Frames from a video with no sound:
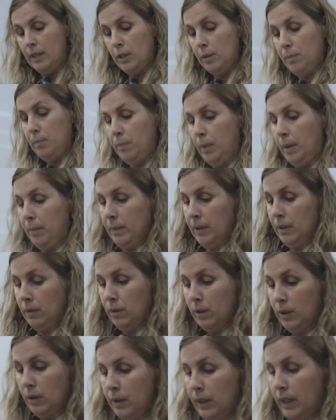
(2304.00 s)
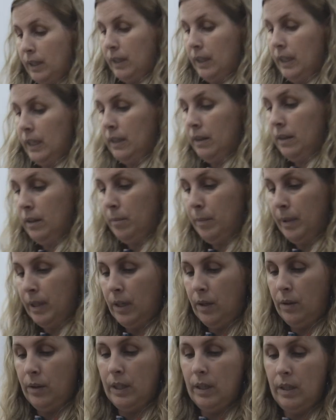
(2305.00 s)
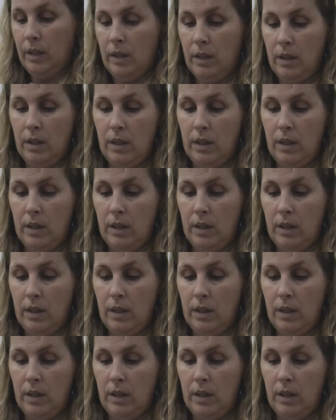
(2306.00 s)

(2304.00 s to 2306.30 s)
just pump this real quick and get a little bit going.